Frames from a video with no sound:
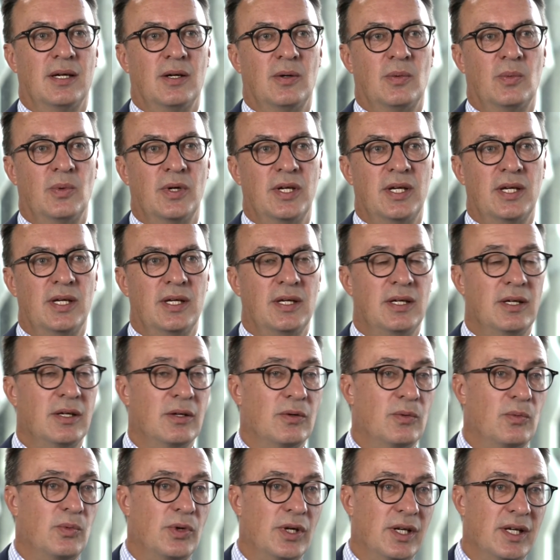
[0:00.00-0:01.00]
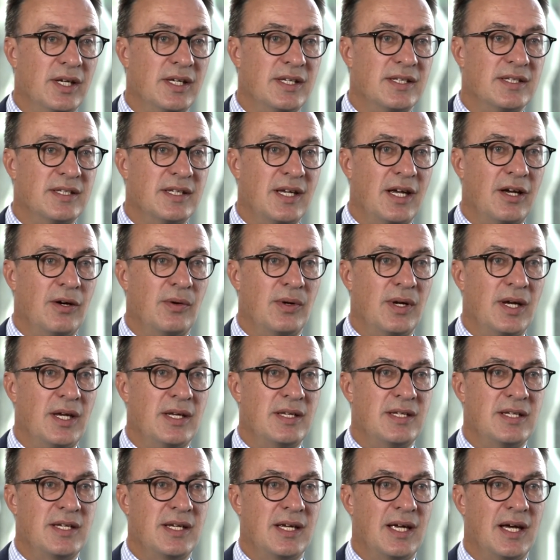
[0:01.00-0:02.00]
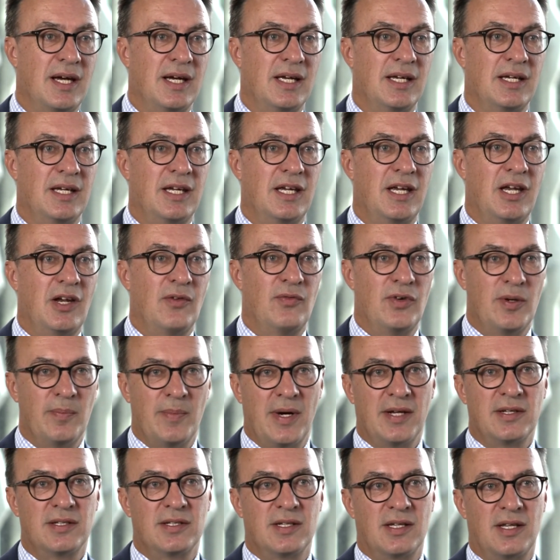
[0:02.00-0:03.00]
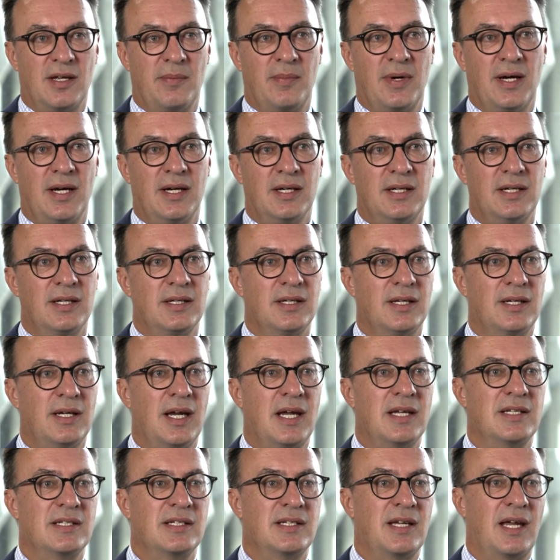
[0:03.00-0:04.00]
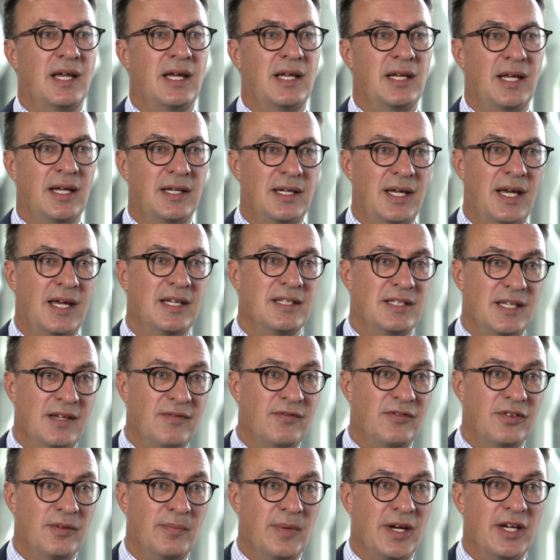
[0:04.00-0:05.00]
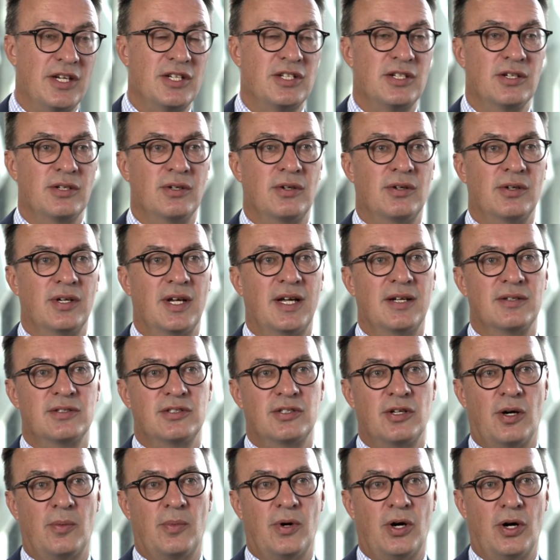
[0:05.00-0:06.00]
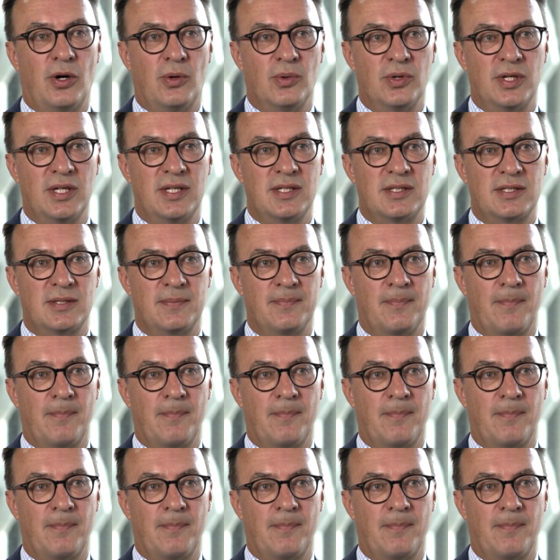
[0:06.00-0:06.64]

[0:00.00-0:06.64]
We release our NTA every month to the market, and that has information on our top holdings.